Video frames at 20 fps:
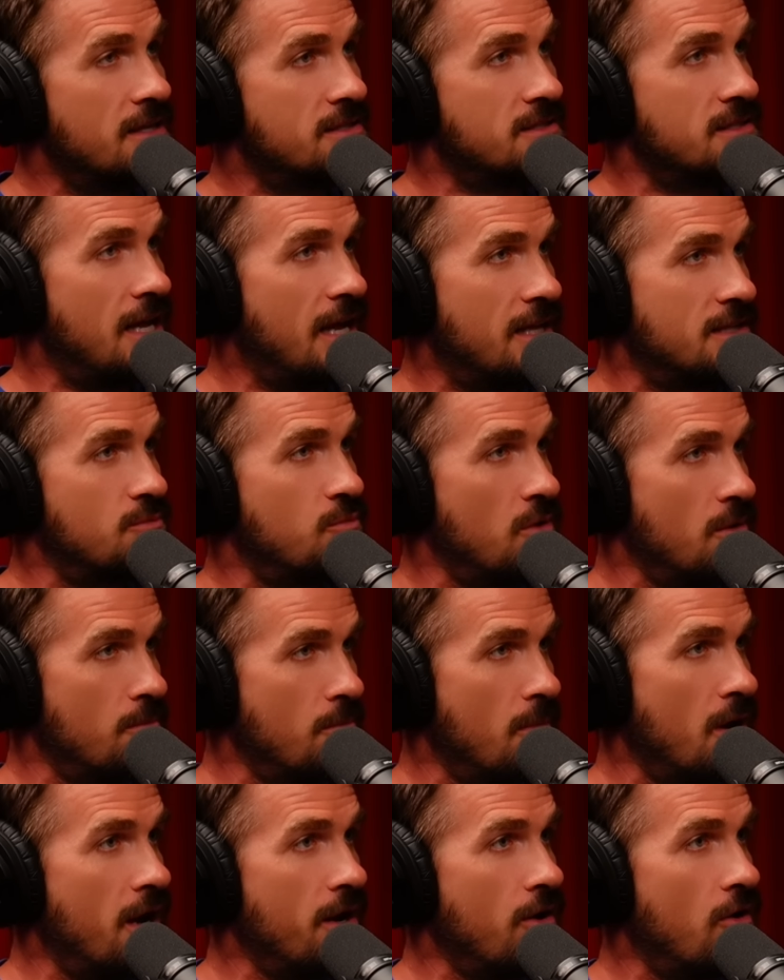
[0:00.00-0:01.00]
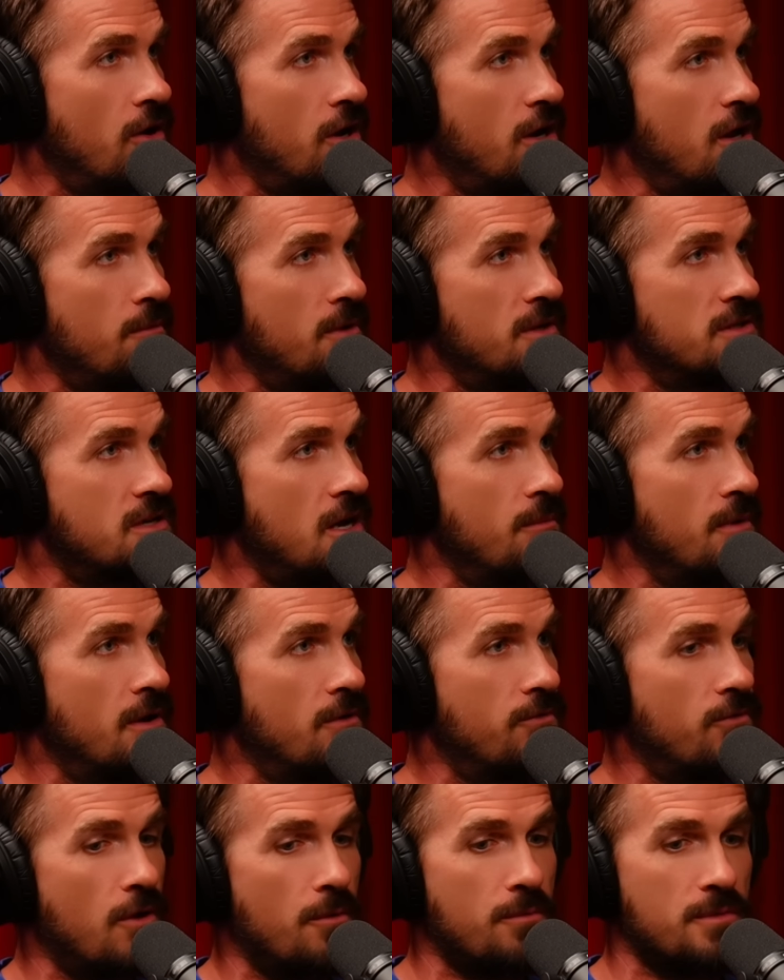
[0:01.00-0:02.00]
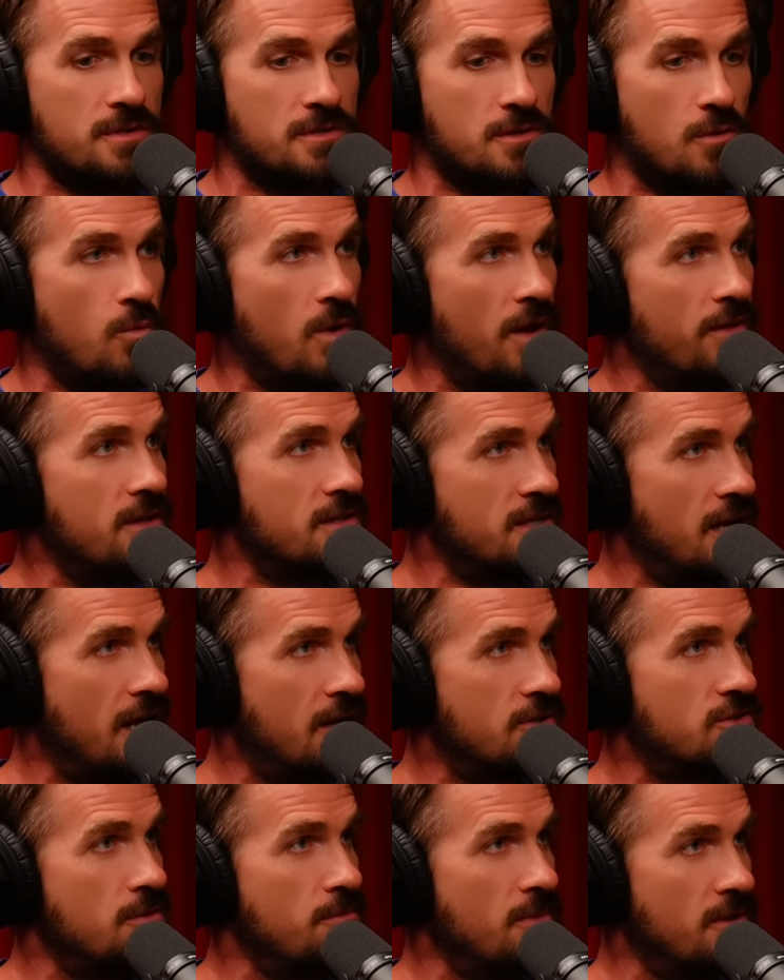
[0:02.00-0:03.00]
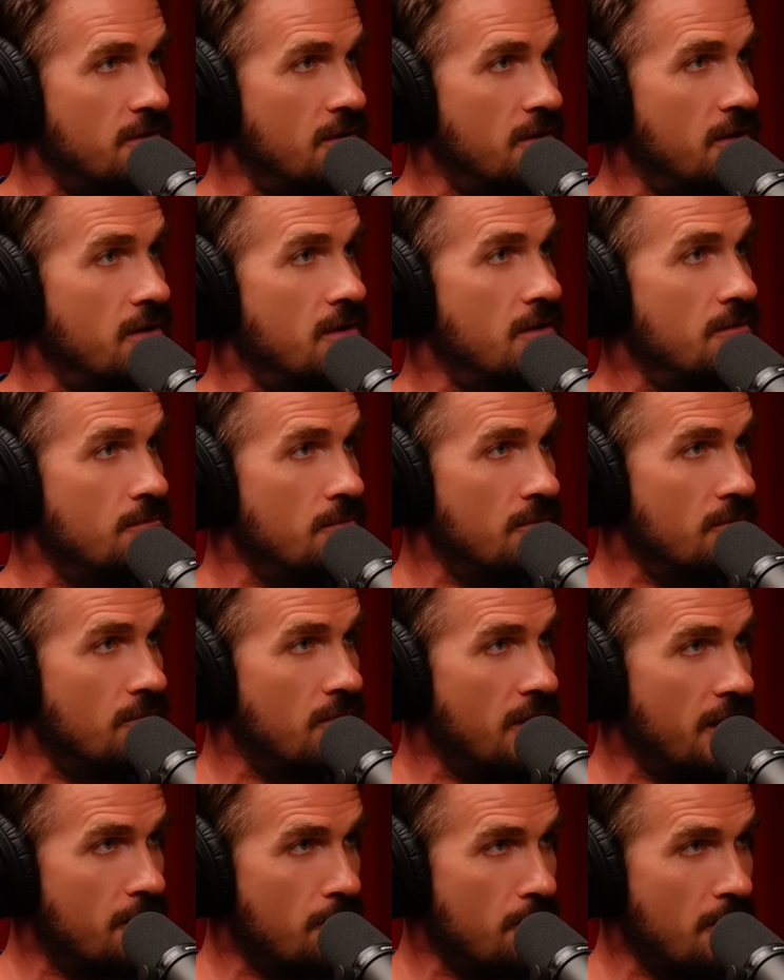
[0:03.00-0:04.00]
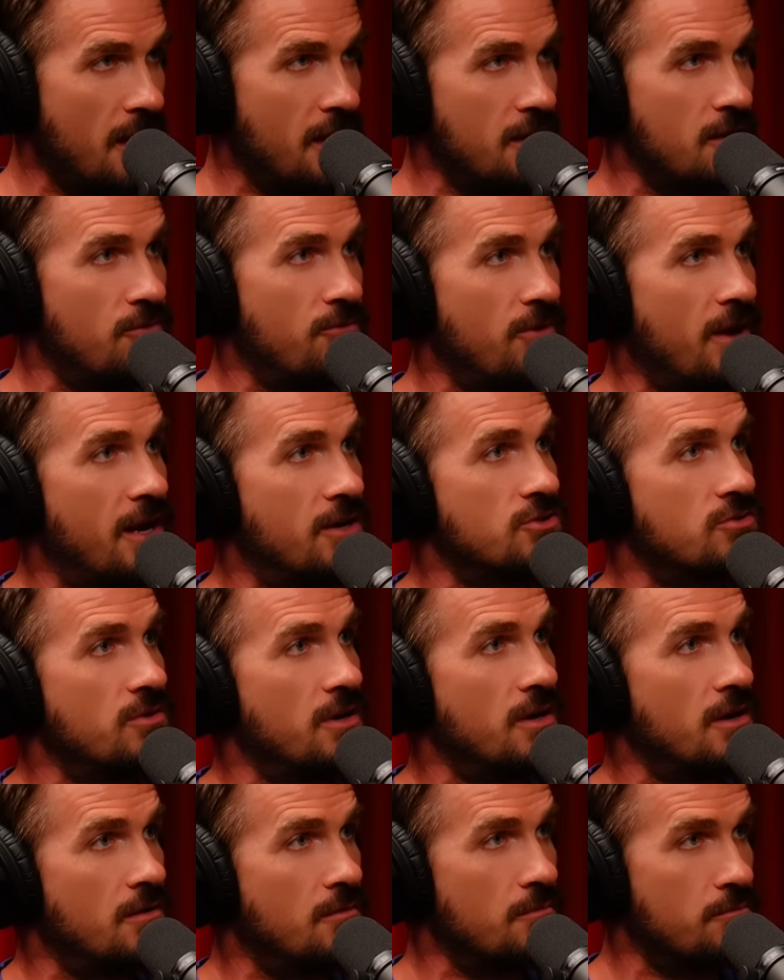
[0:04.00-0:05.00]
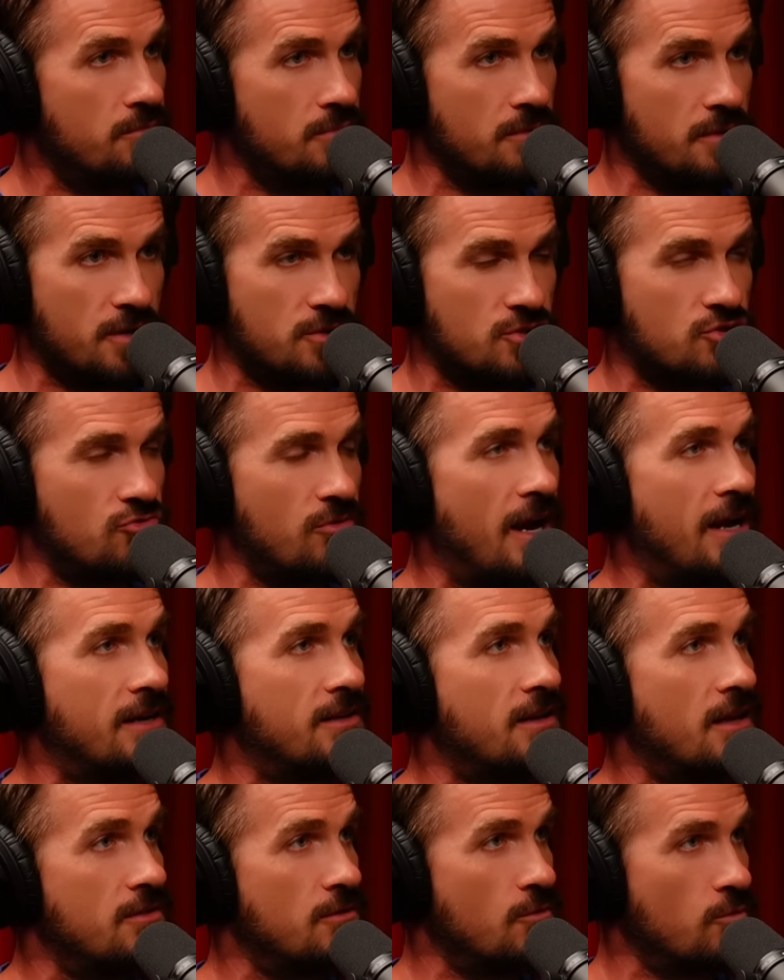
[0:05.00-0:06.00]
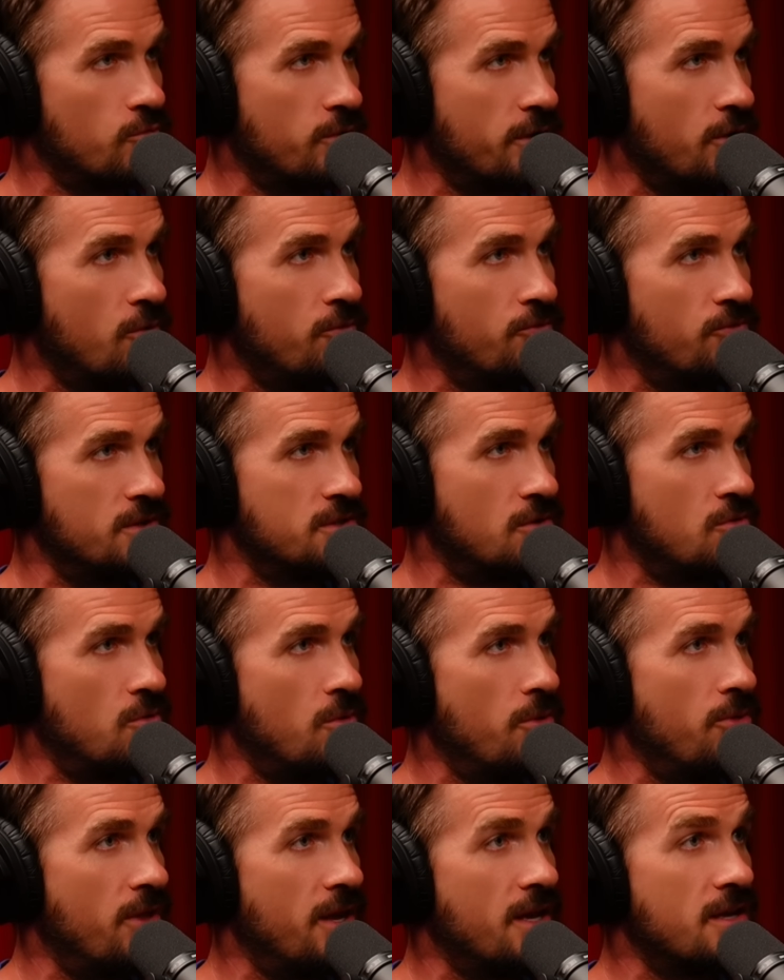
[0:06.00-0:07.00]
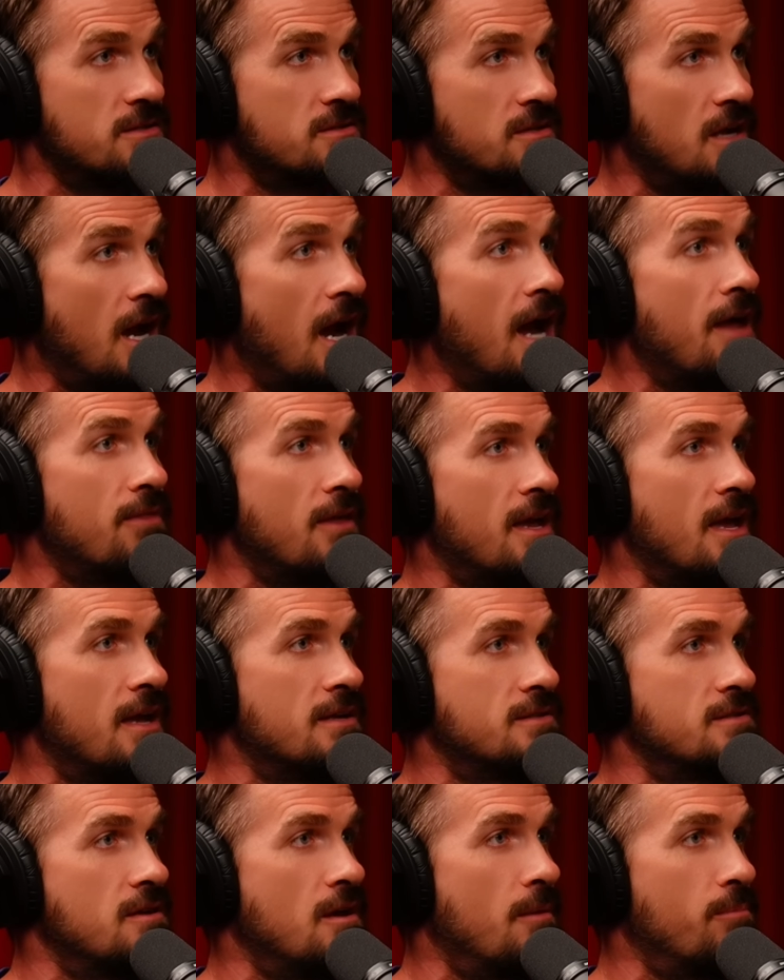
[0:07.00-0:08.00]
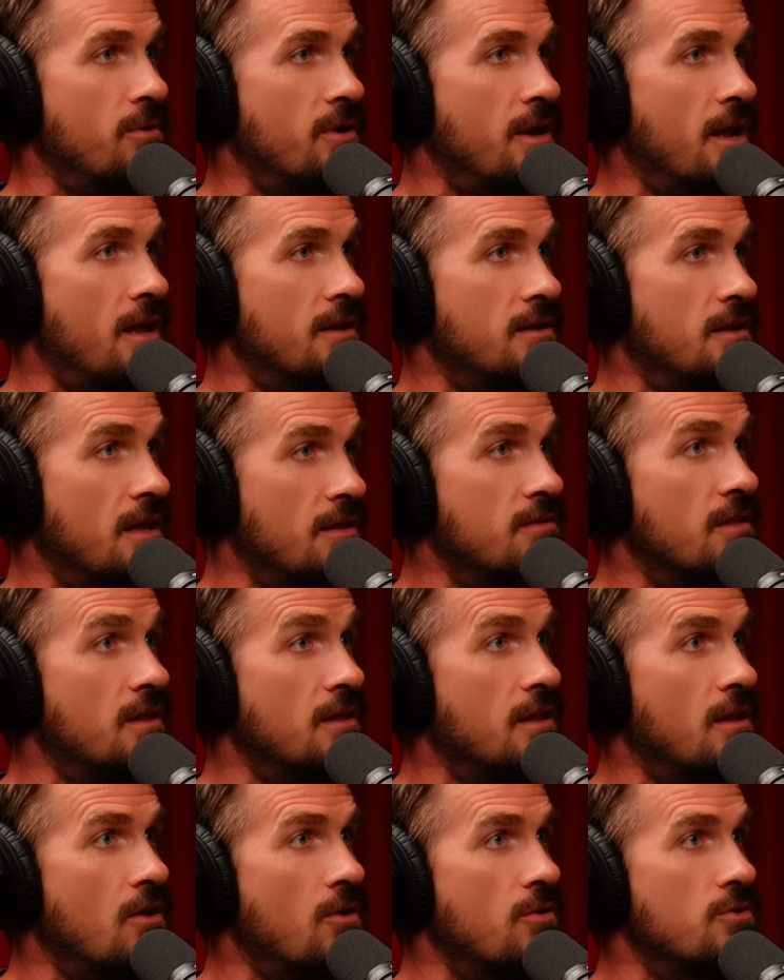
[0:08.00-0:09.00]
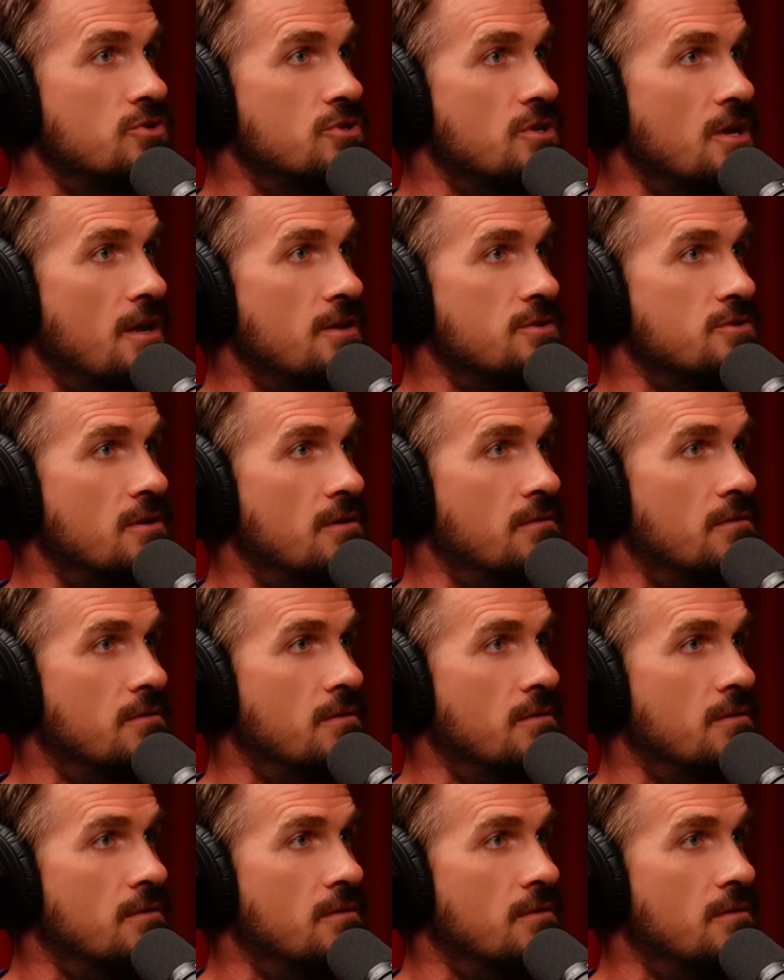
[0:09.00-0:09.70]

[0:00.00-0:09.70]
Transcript: that's where my argument's coming from, is the one that's actually manufacturing, extracting the real physical things, I think has the upper hand in the negotiation.